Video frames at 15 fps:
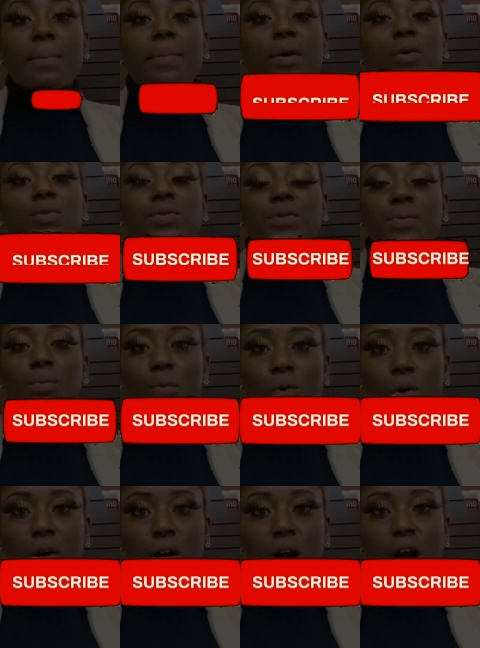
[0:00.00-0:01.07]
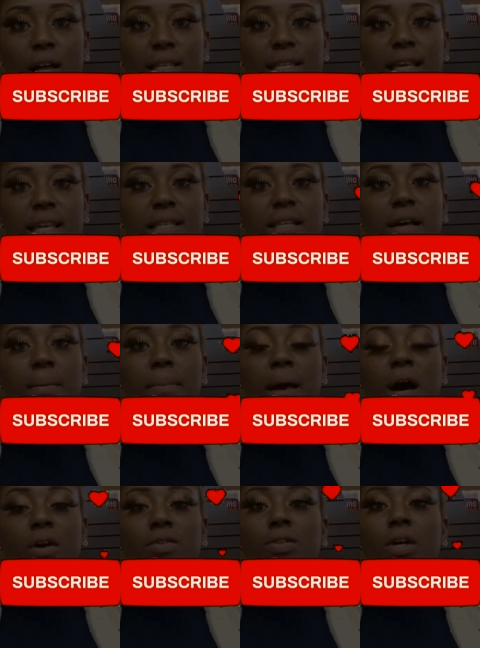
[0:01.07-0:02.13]
post more content
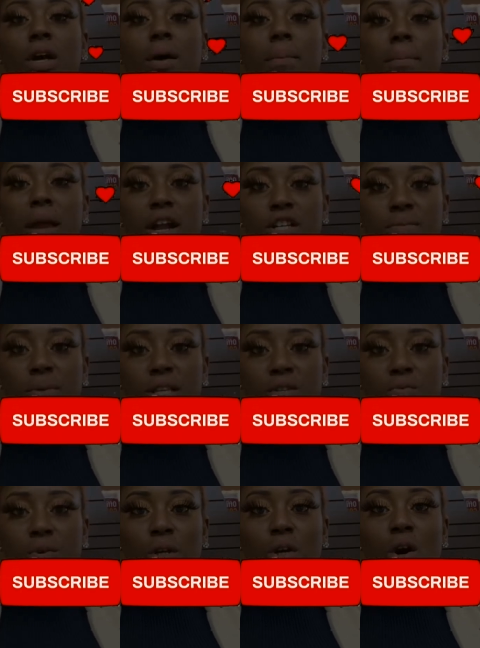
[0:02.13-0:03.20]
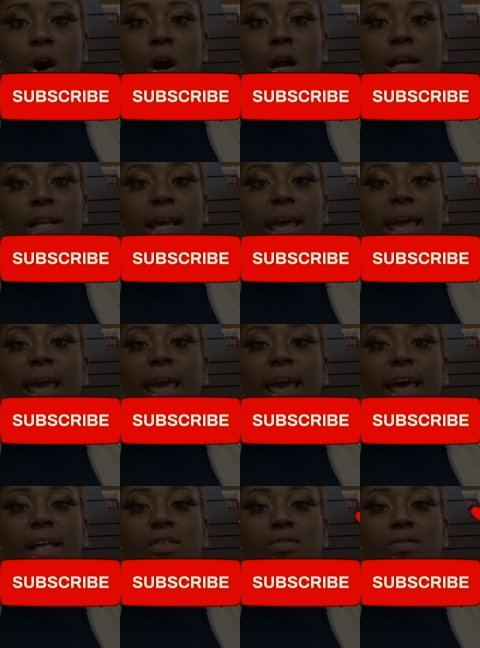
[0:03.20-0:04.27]
about marriage-based green card
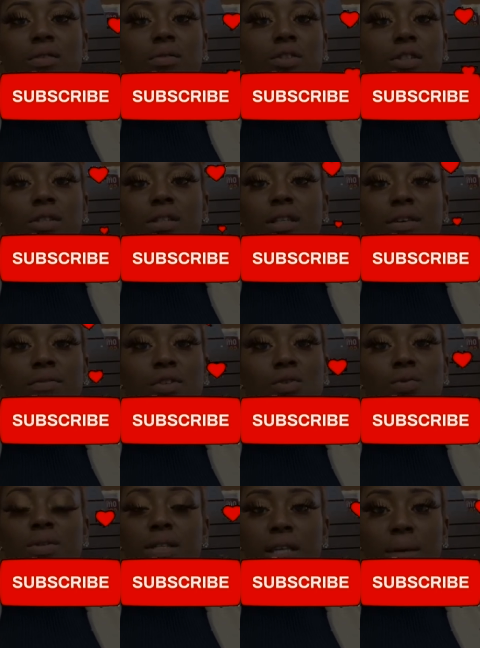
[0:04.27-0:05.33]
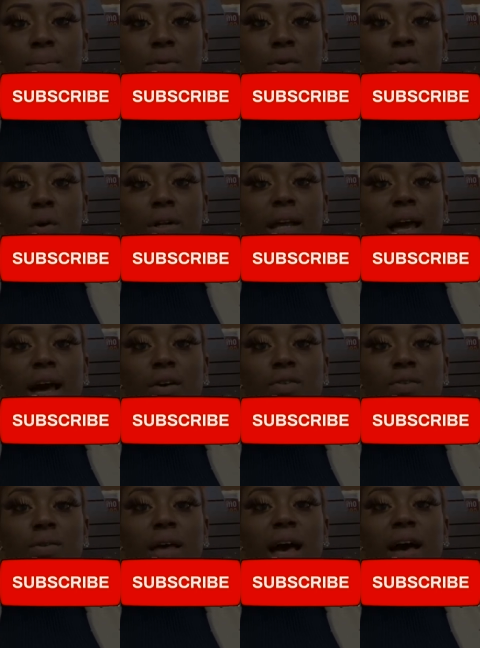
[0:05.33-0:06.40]
and just giving you tips on how
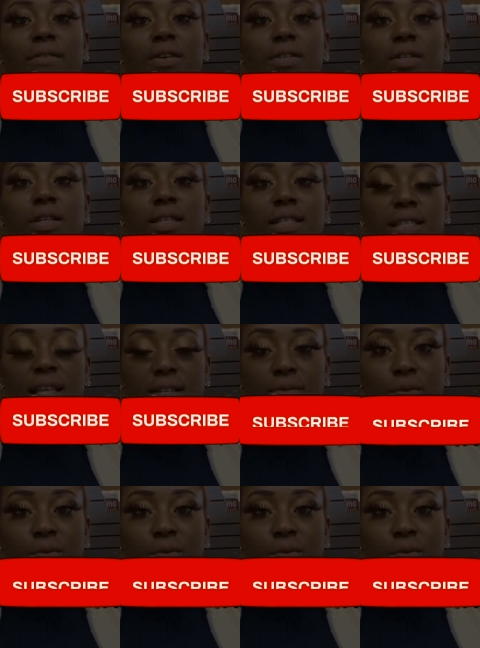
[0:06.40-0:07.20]
to have a successful